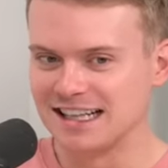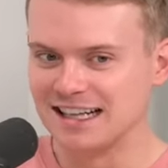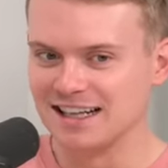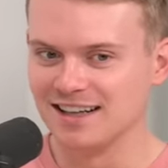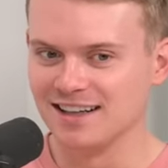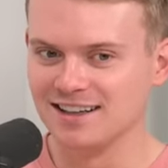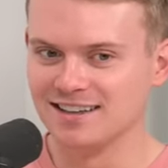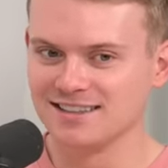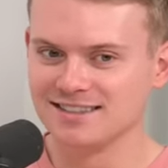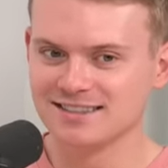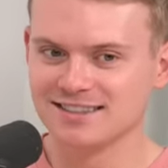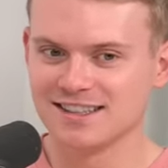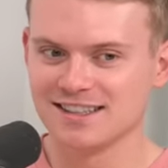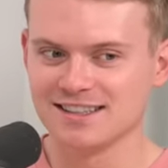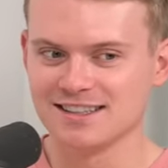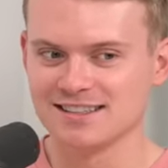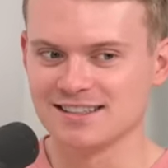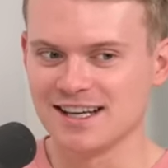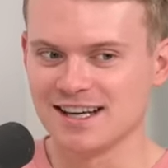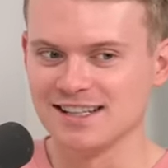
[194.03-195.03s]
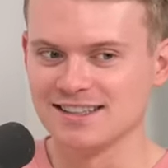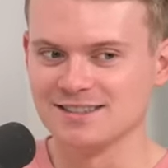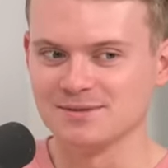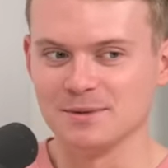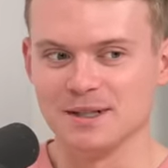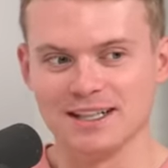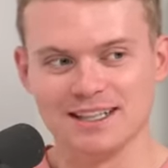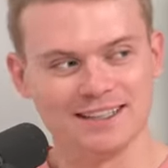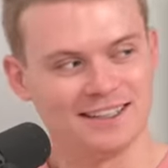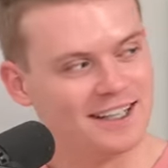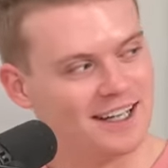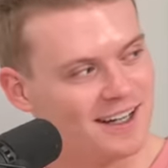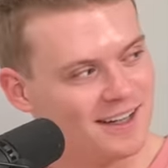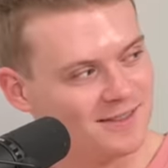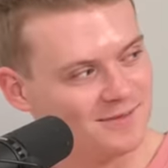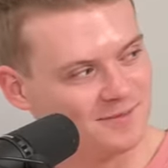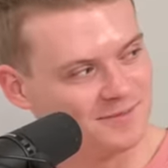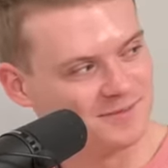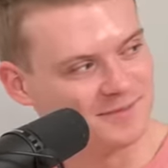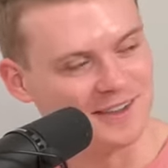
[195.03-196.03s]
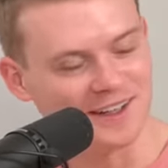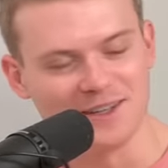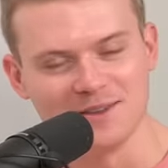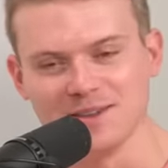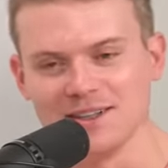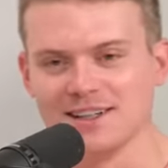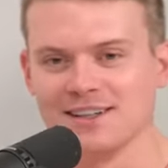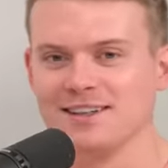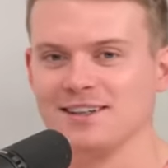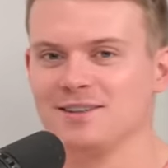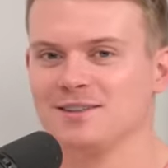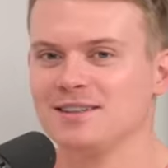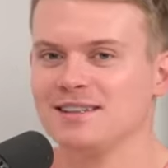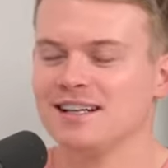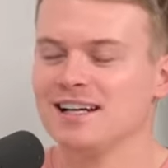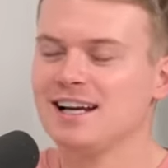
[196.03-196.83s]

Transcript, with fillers: yeah, that, that is me. Yeah. yeah, there we go.